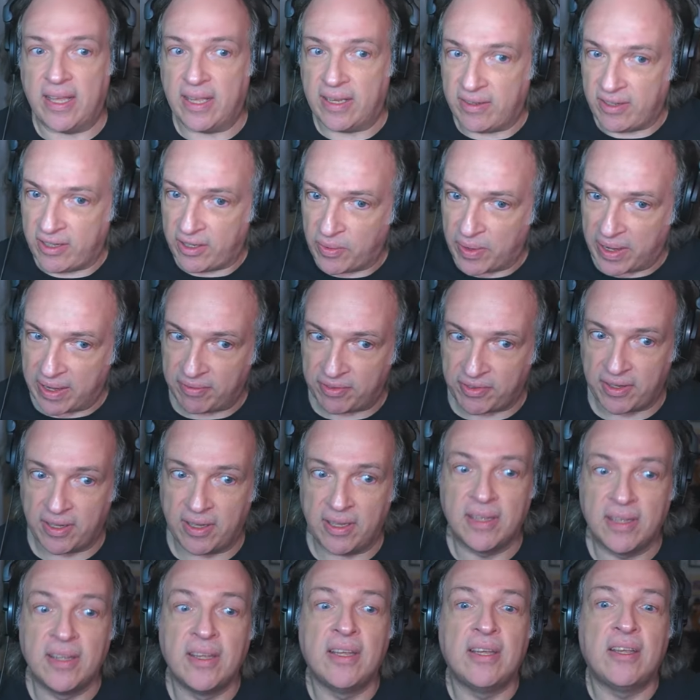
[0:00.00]
And you have
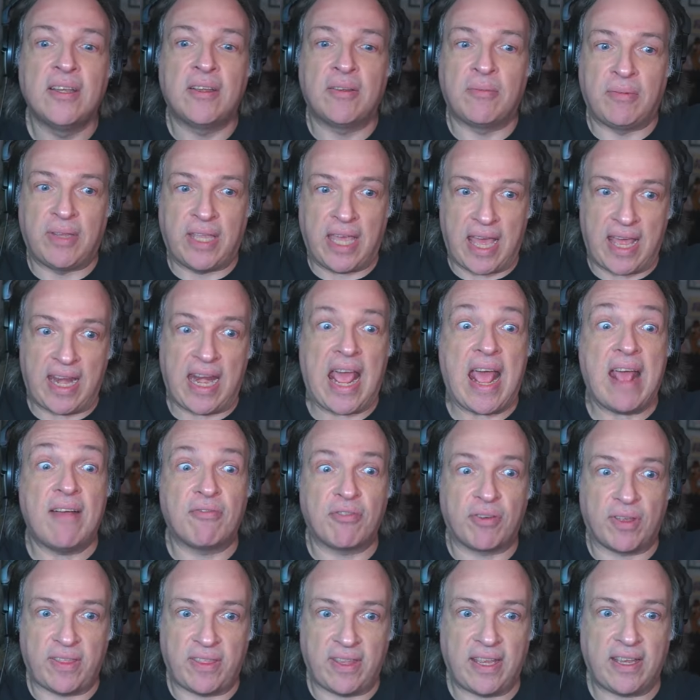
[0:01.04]
mm-hmm. to get
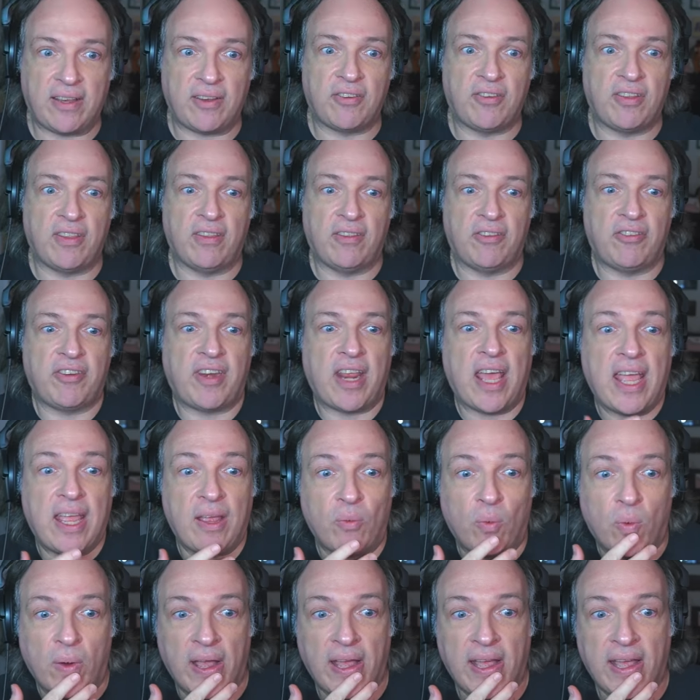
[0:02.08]
everything to the state
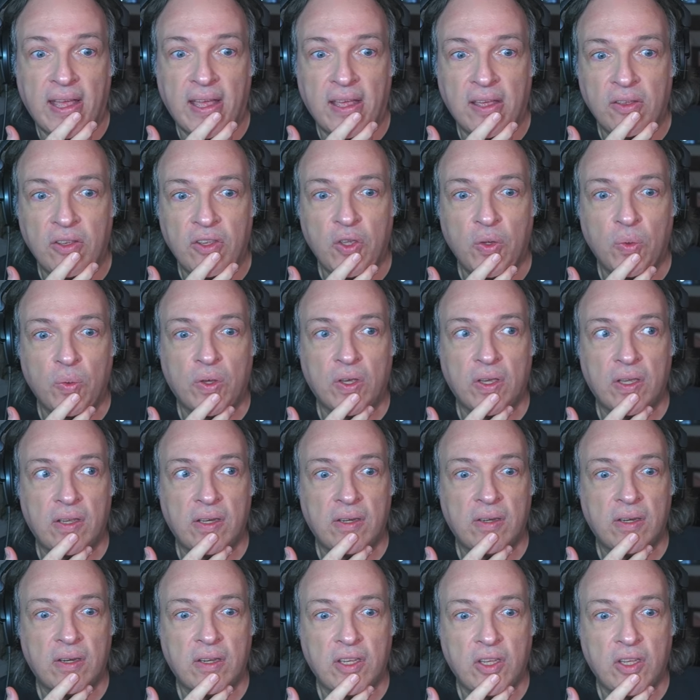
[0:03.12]
where you can